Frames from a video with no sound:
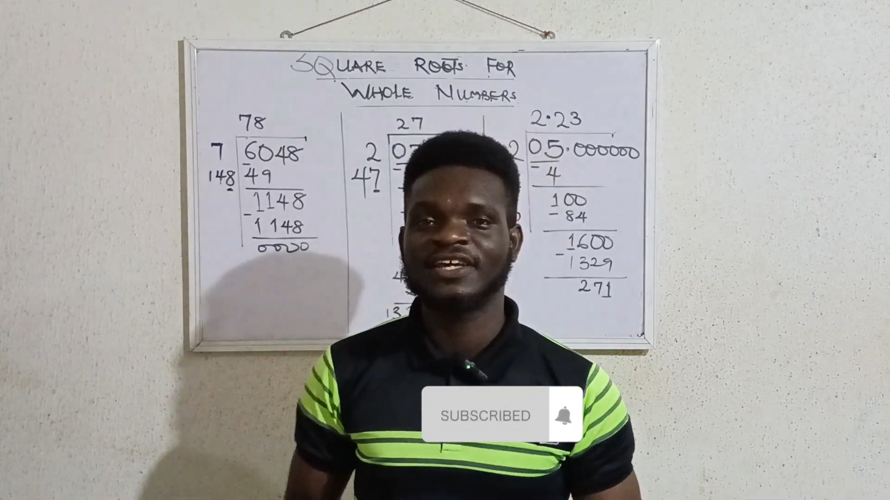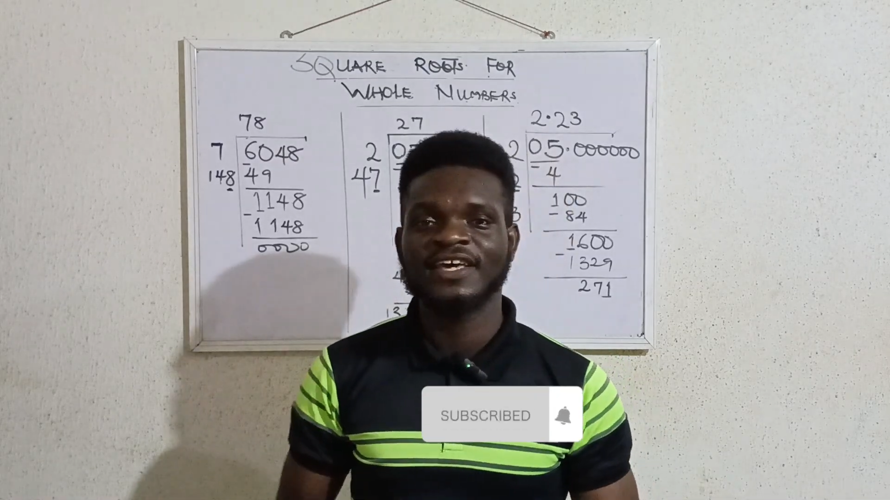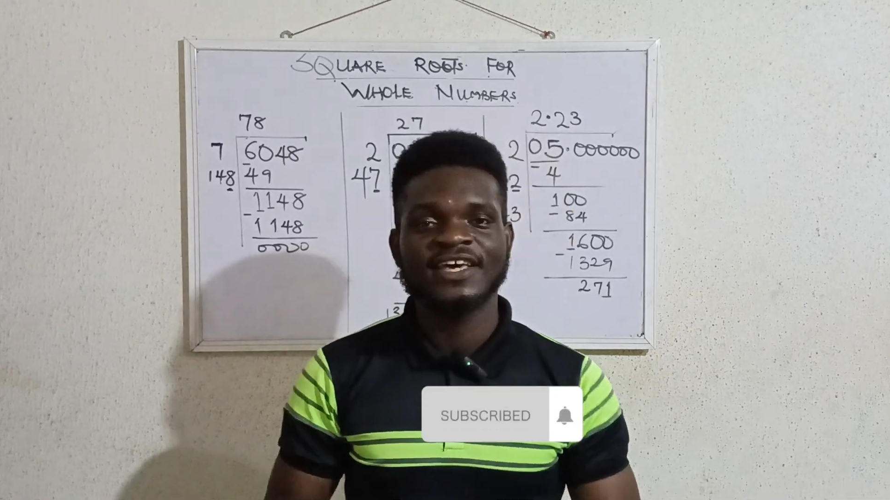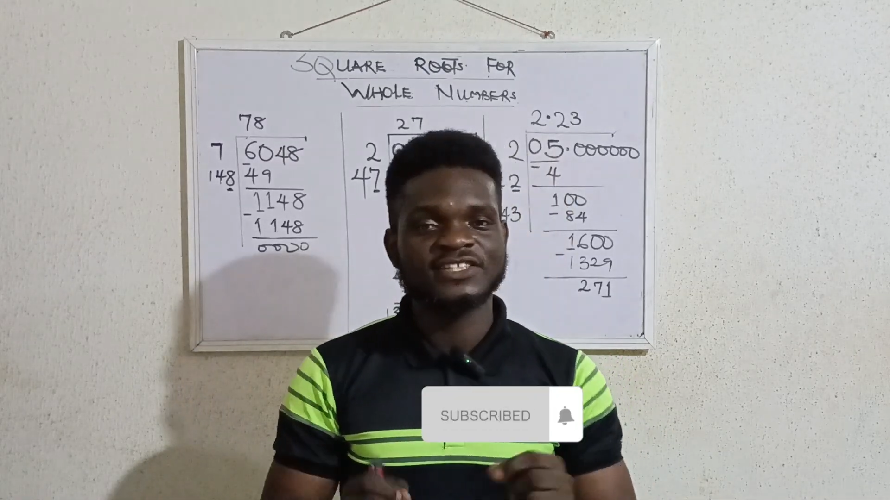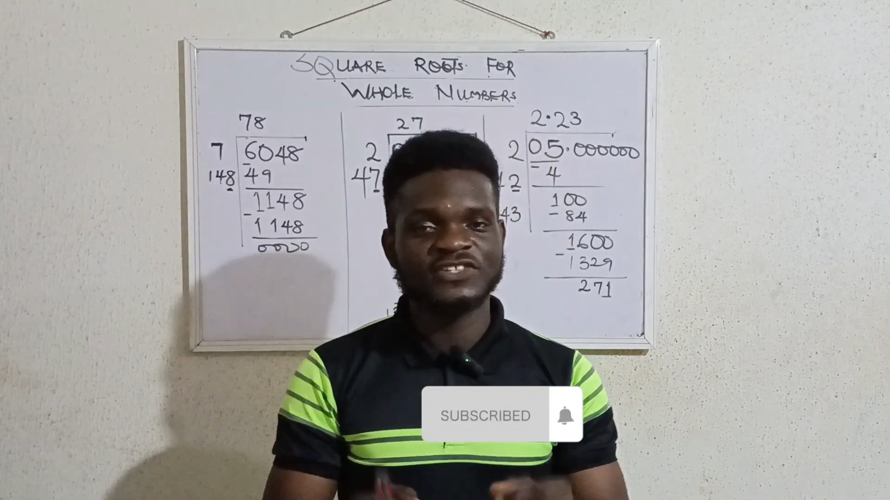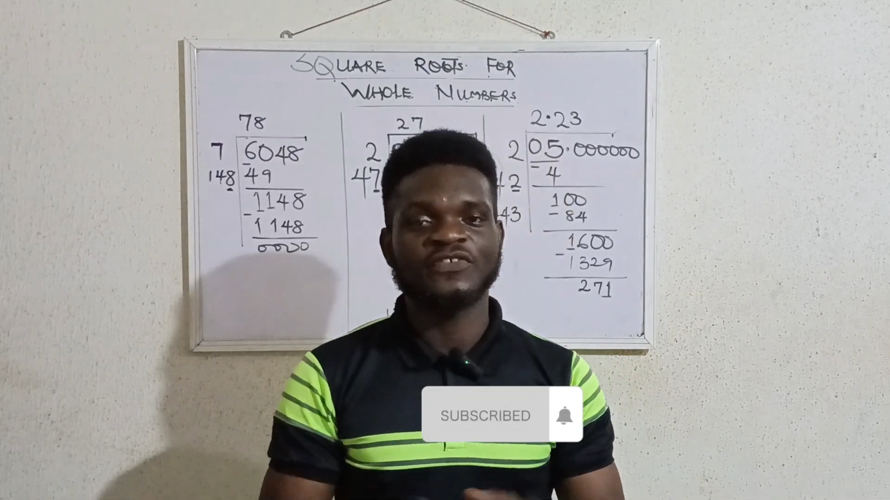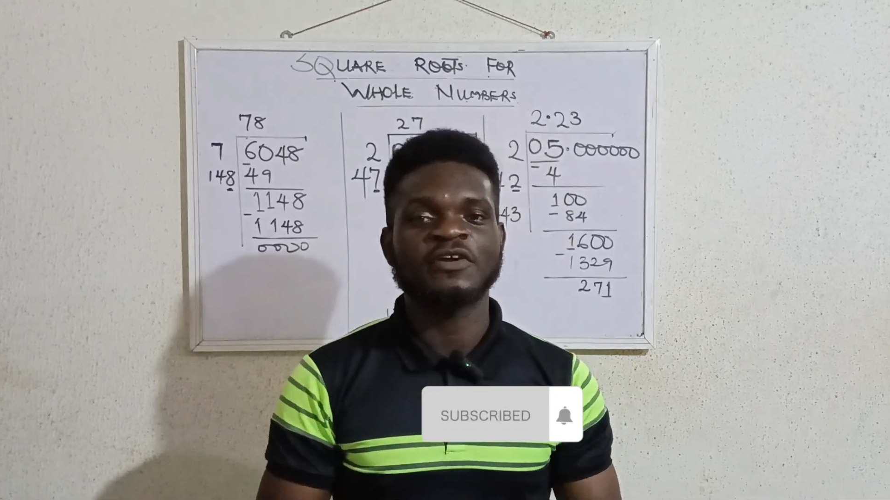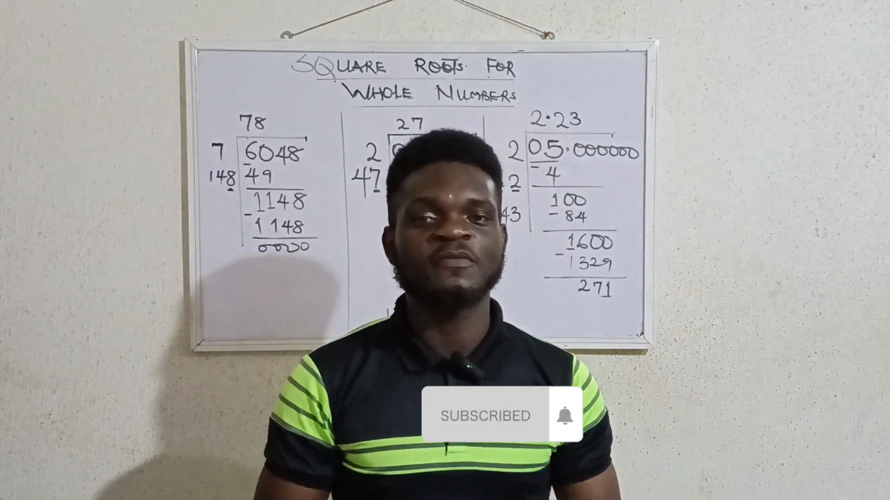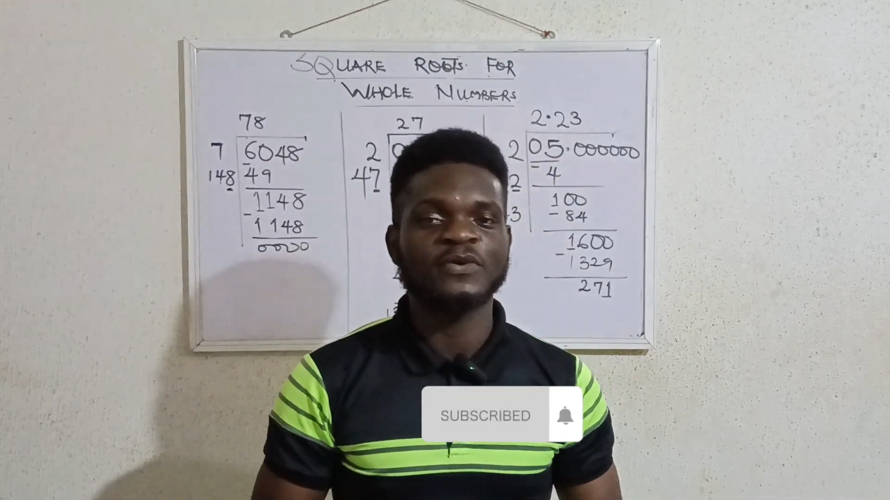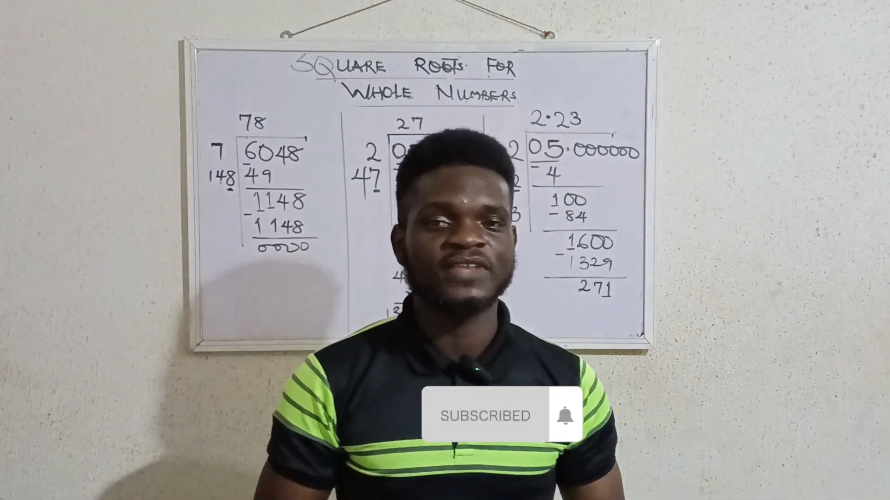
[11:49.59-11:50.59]
It is
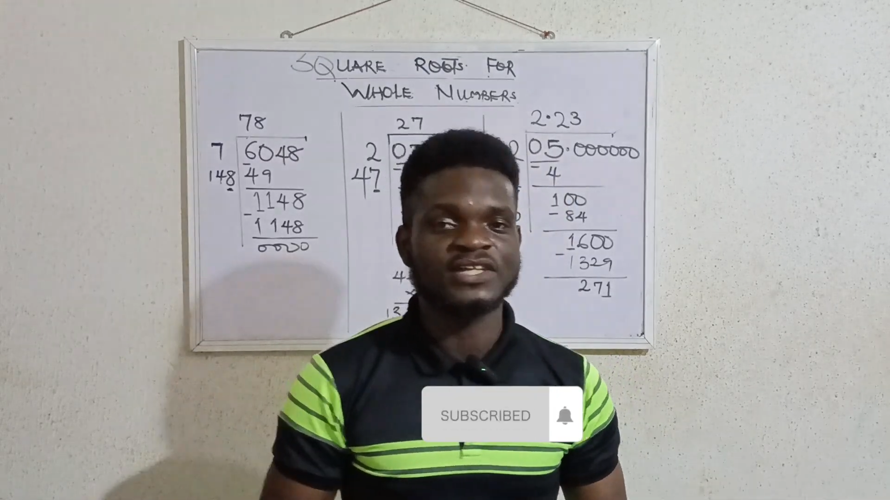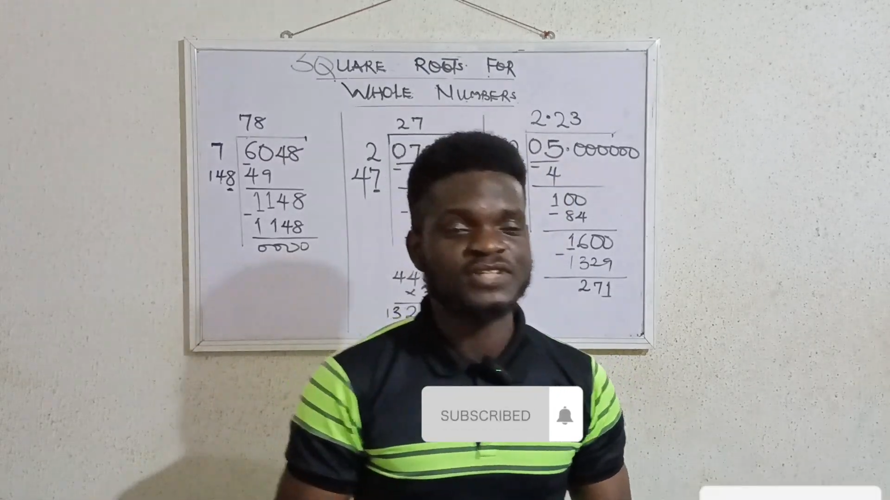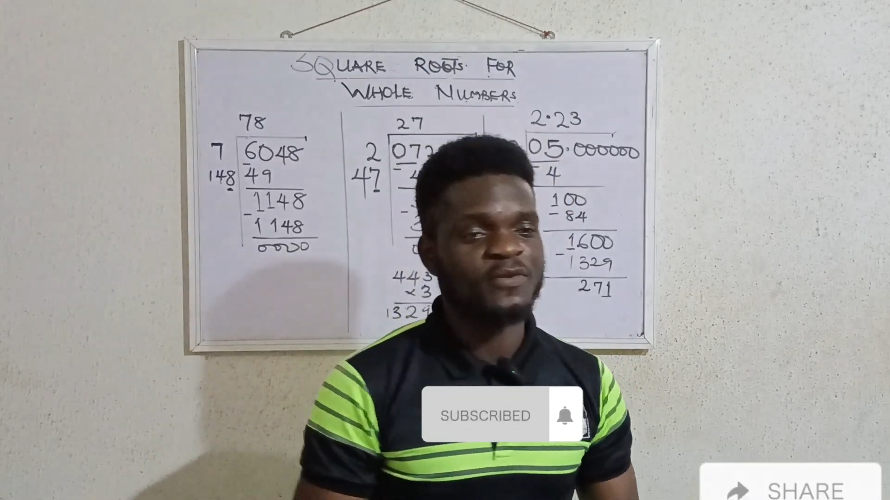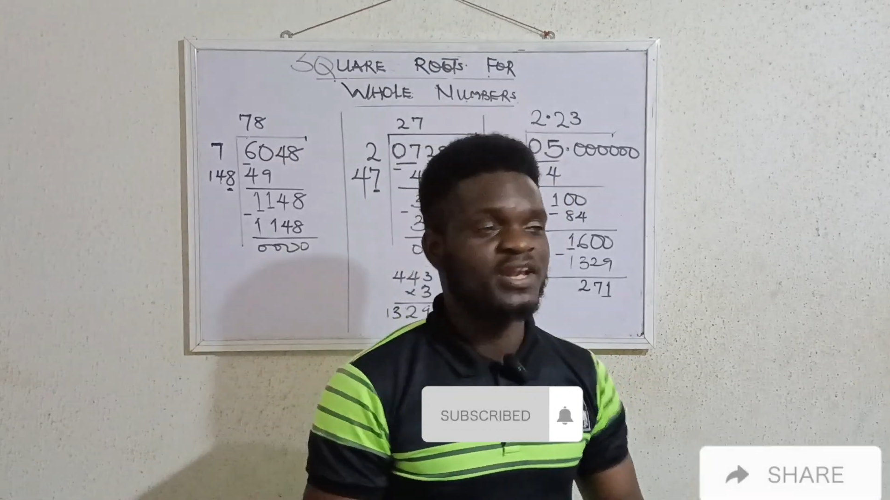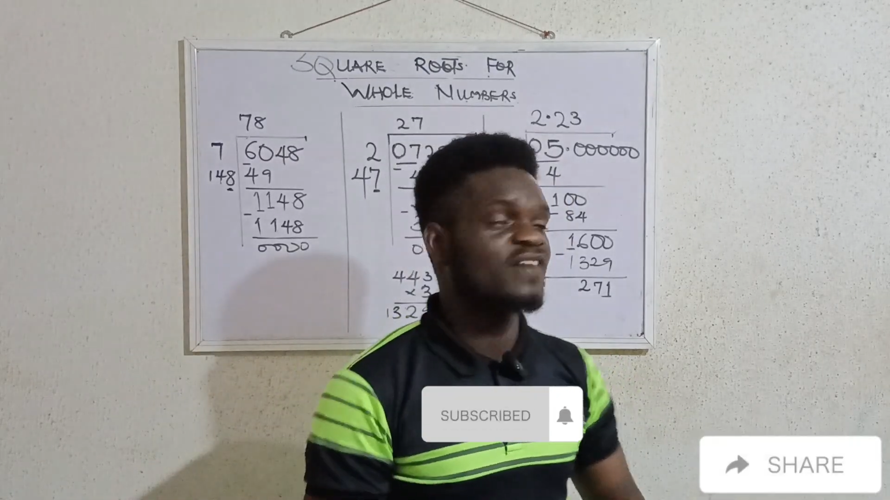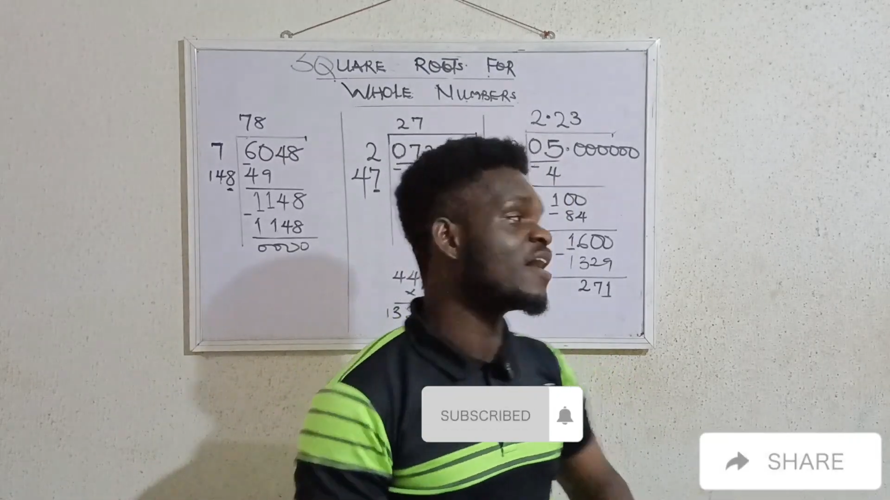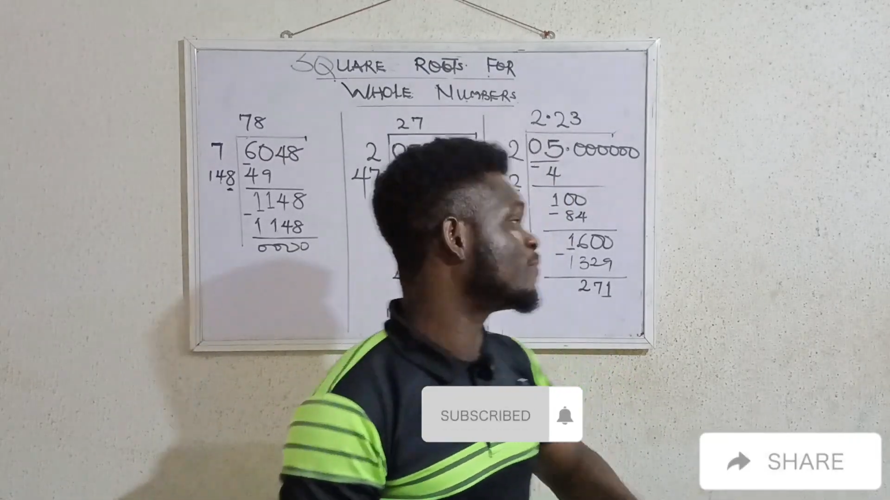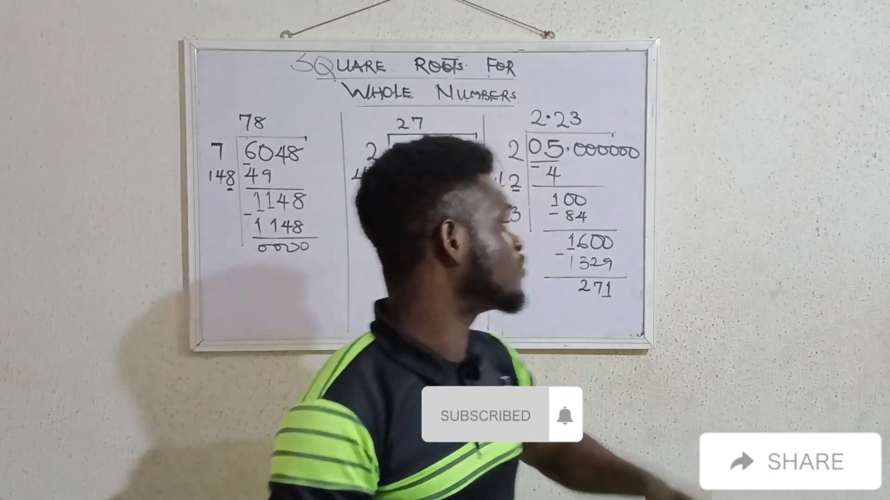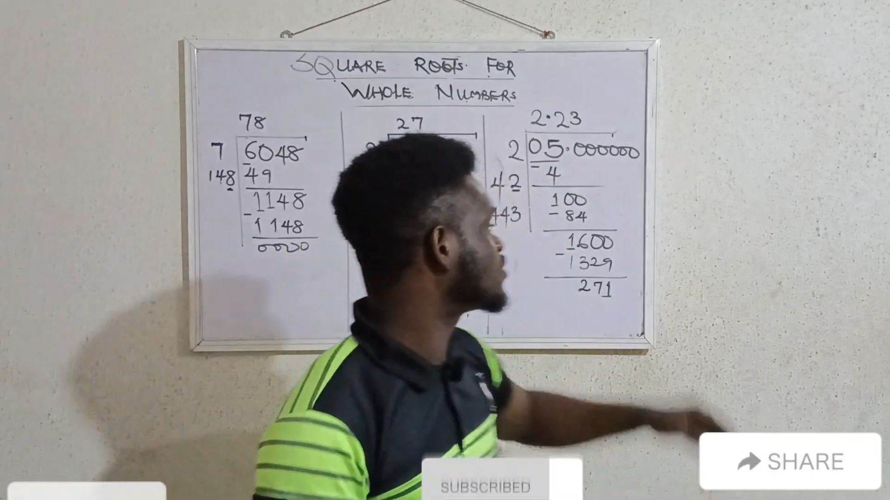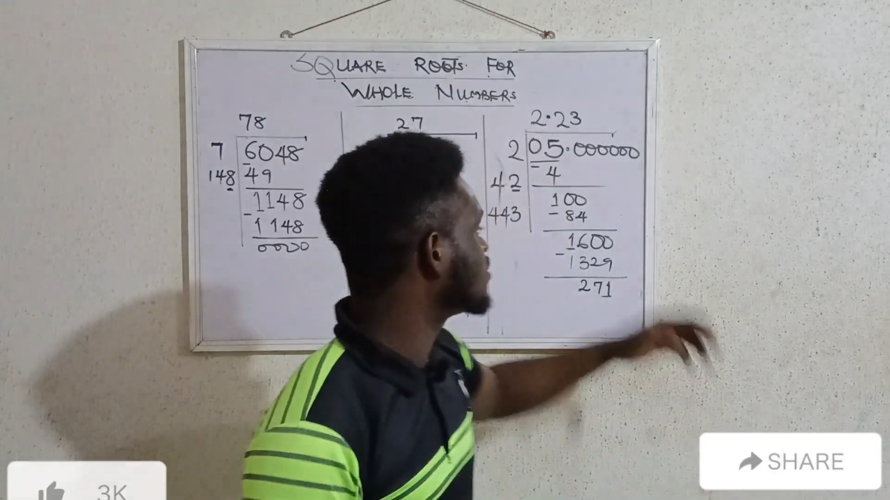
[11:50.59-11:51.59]
very important so that whenever I
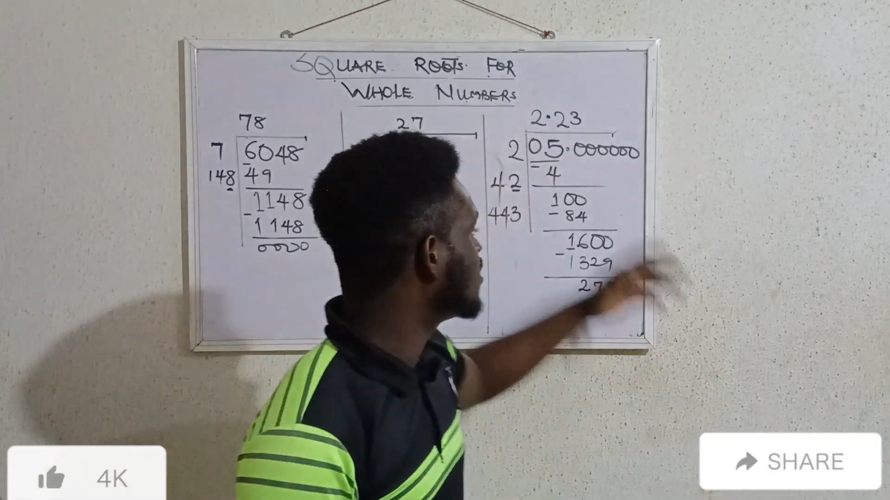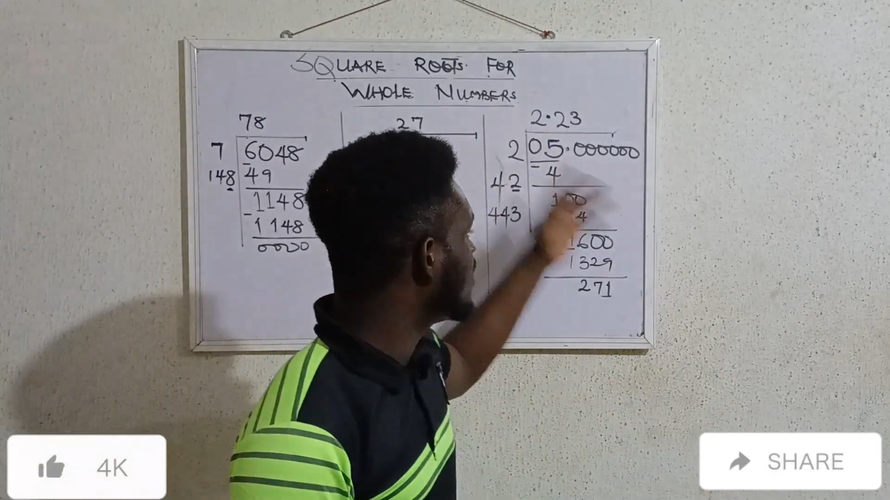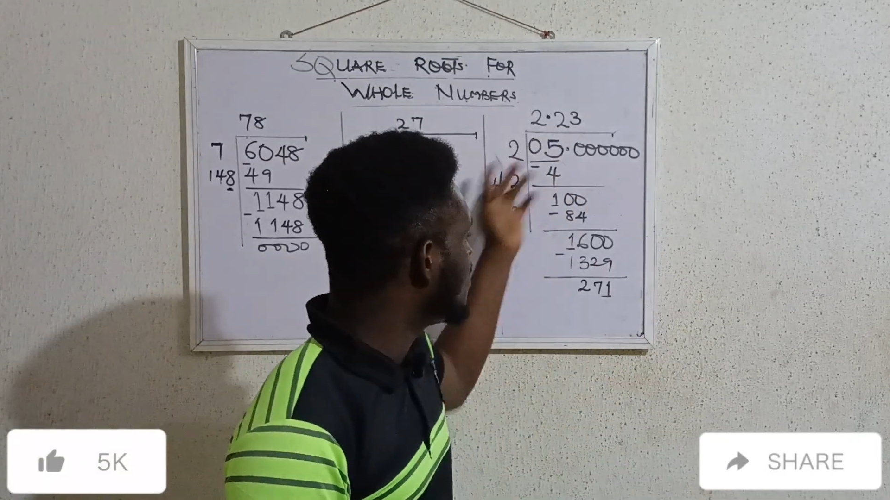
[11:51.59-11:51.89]
post